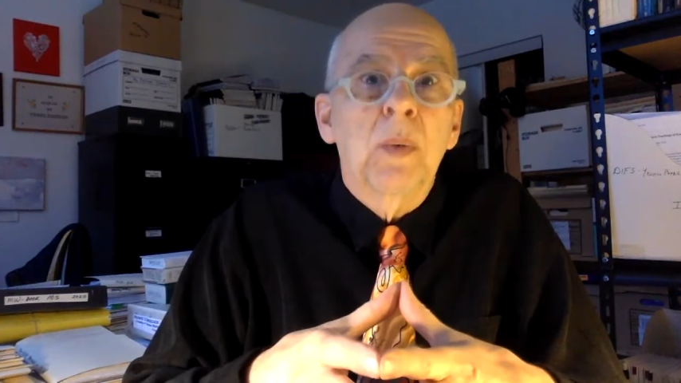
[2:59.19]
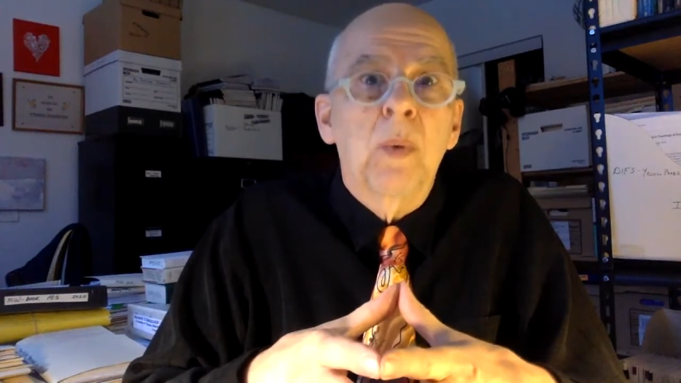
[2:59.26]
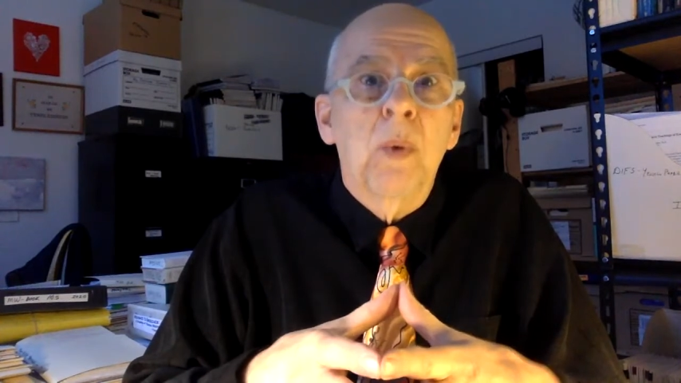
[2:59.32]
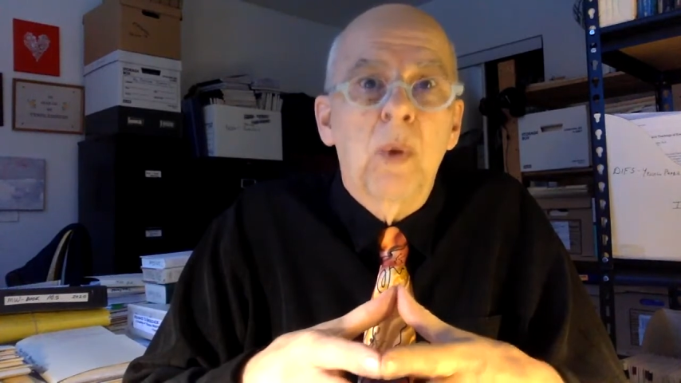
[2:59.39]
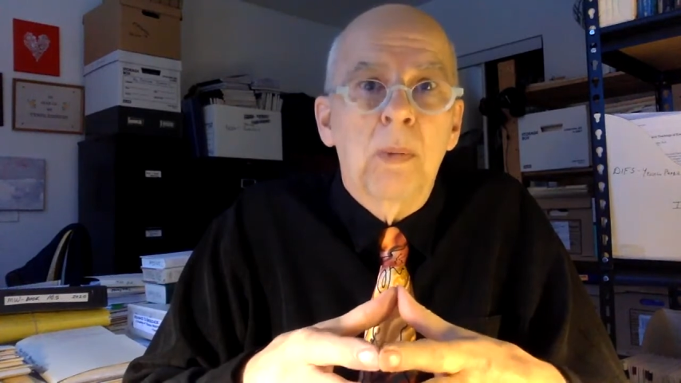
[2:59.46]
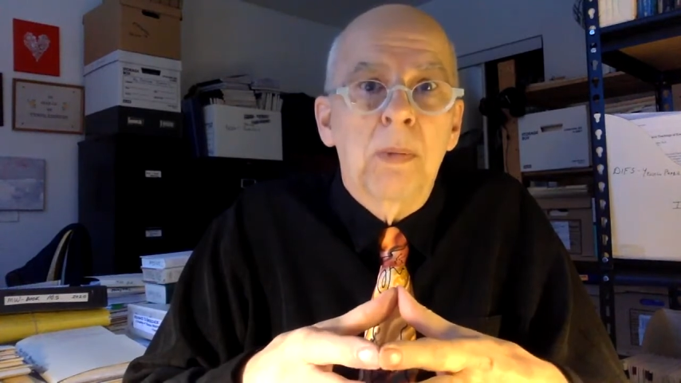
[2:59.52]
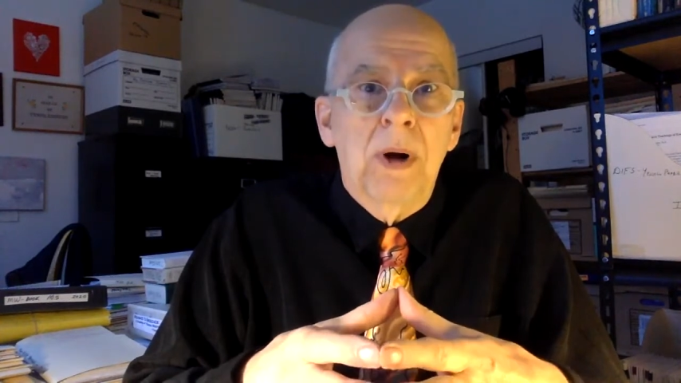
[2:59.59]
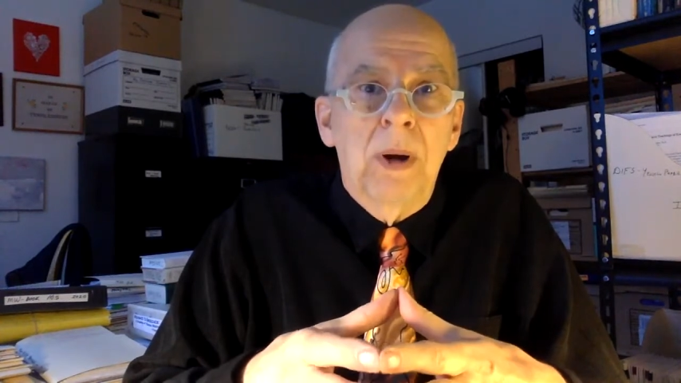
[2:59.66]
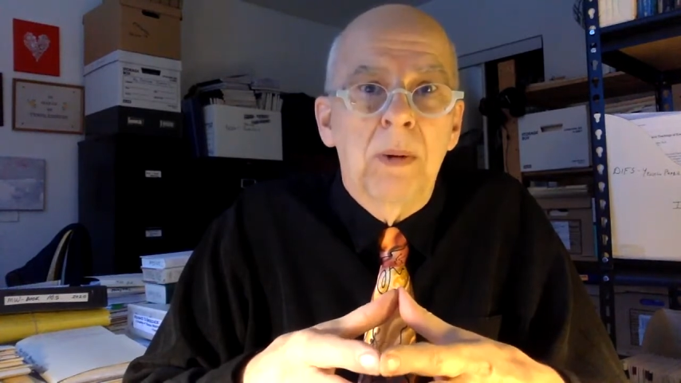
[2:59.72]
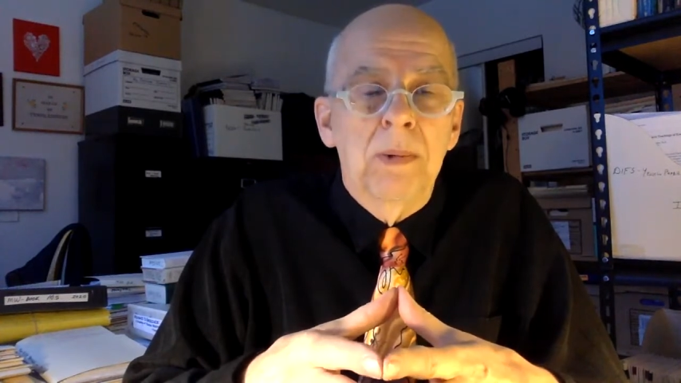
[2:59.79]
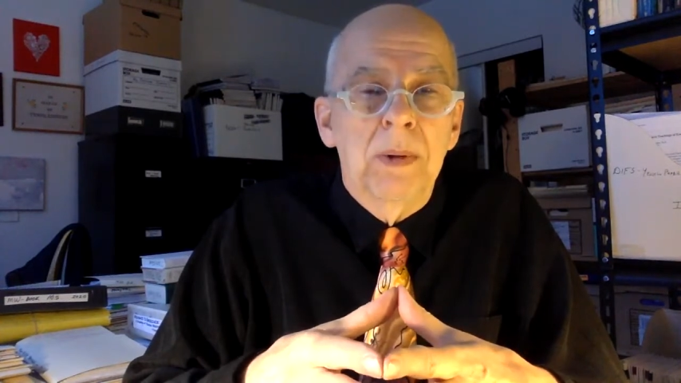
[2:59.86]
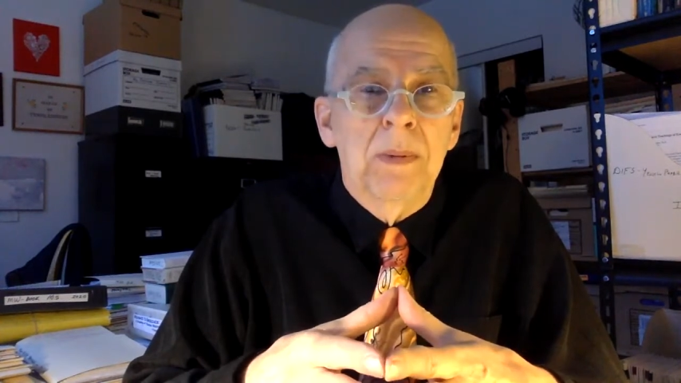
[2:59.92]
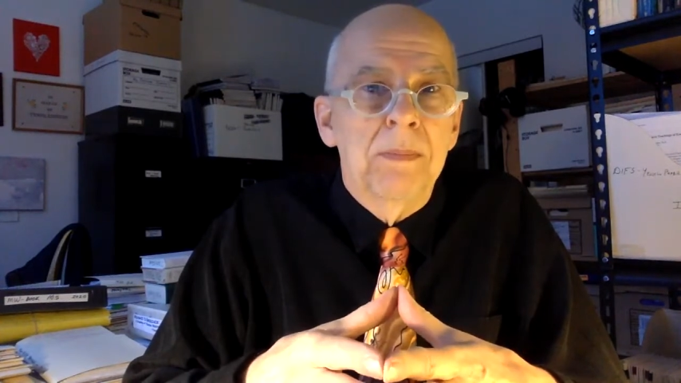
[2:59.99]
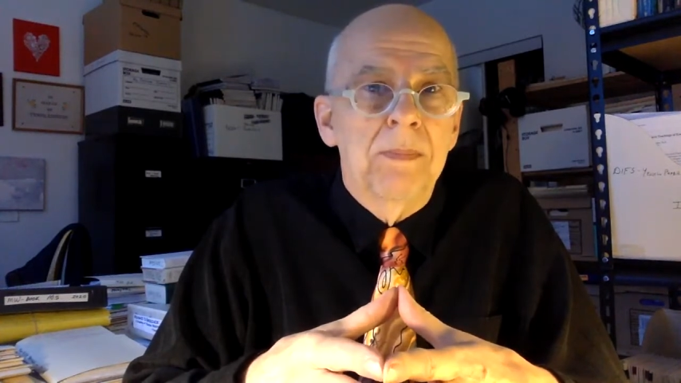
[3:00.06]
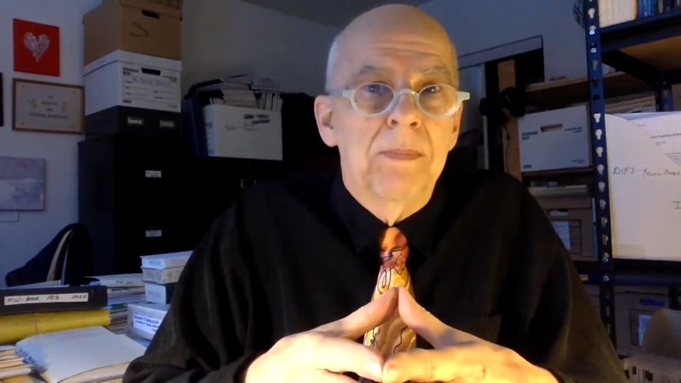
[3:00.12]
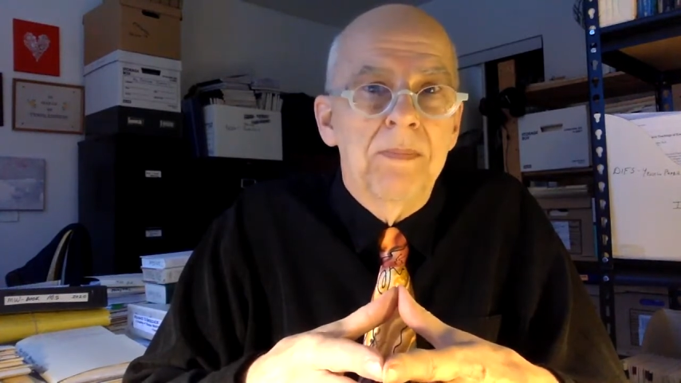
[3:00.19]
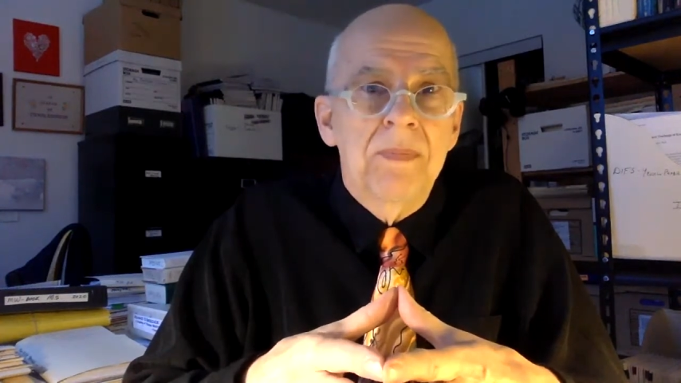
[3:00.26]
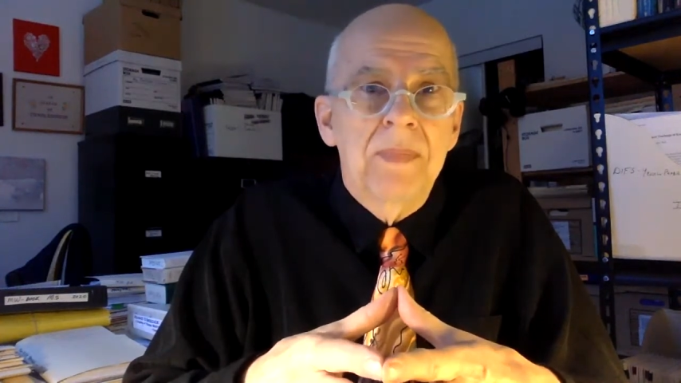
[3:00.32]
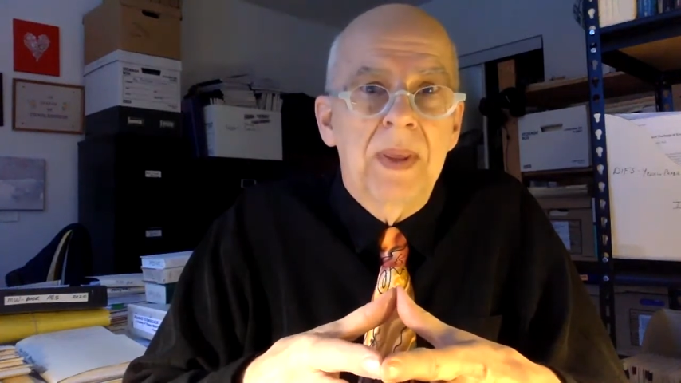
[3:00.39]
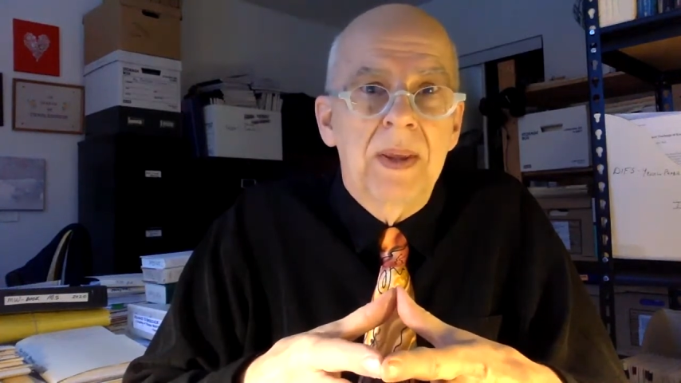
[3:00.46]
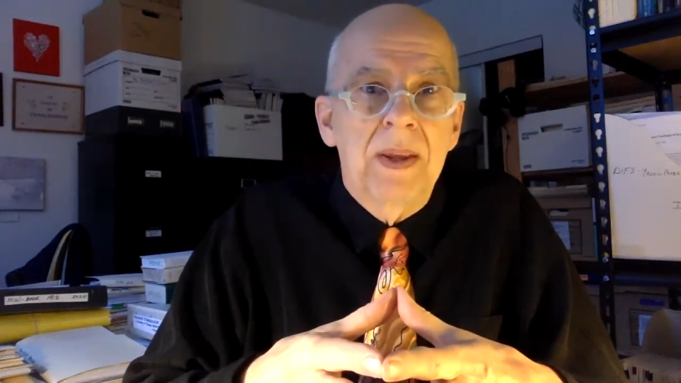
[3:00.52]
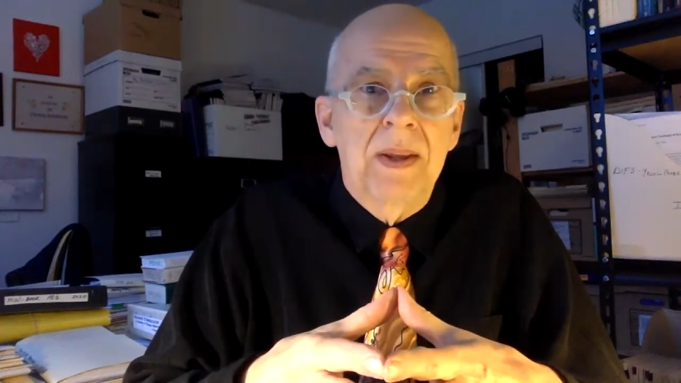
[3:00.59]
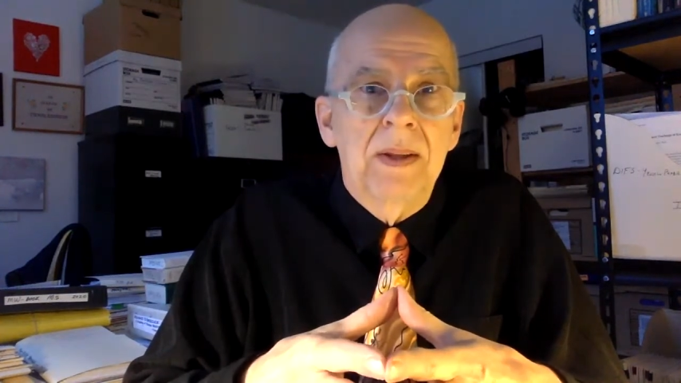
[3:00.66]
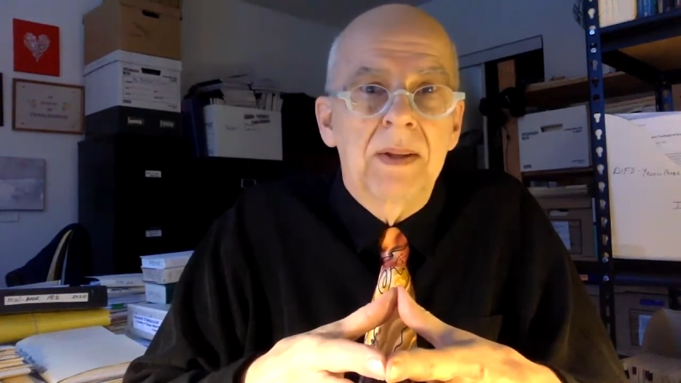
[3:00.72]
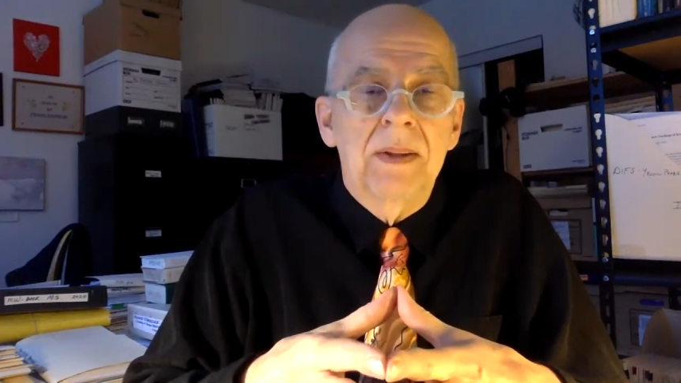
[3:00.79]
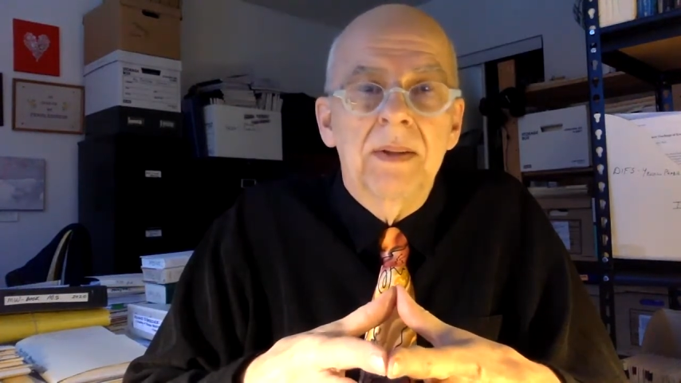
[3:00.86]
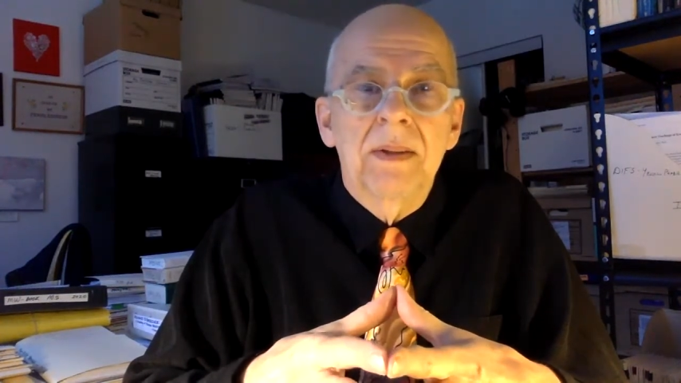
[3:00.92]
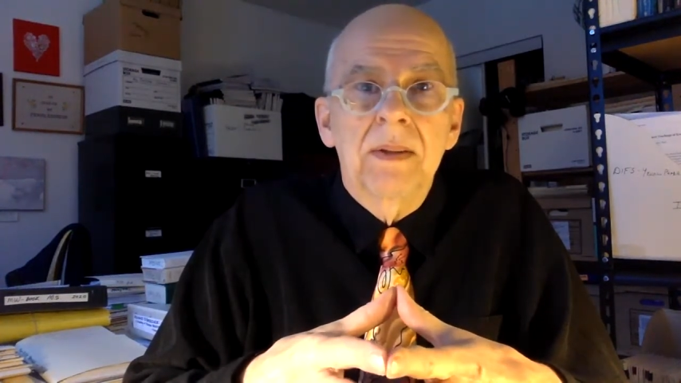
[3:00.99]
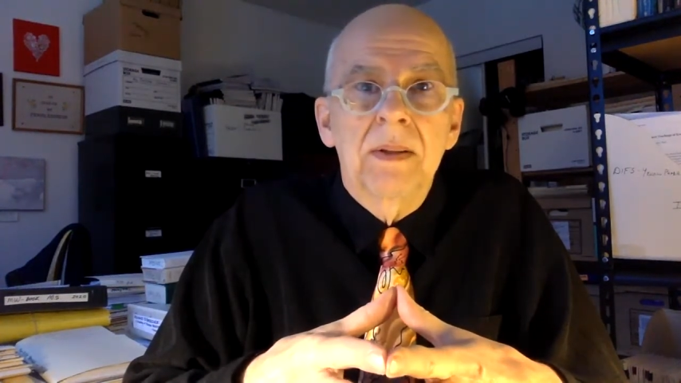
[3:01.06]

war problem and